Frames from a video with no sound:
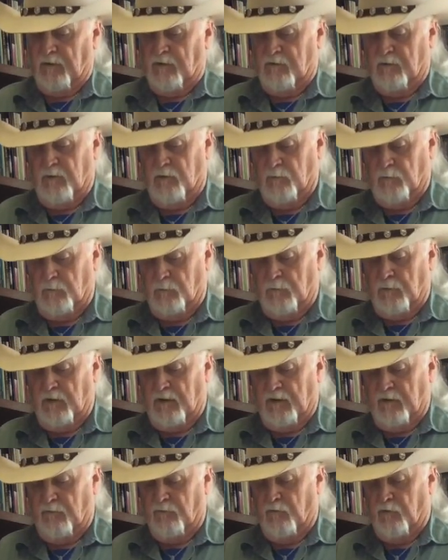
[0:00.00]
another one
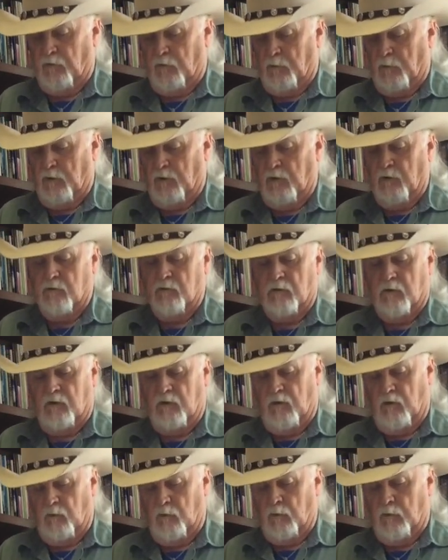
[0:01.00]
by a former
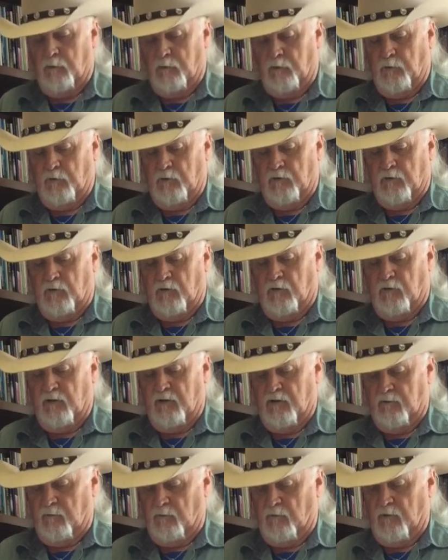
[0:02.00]
Oklahoma Poet Laureate and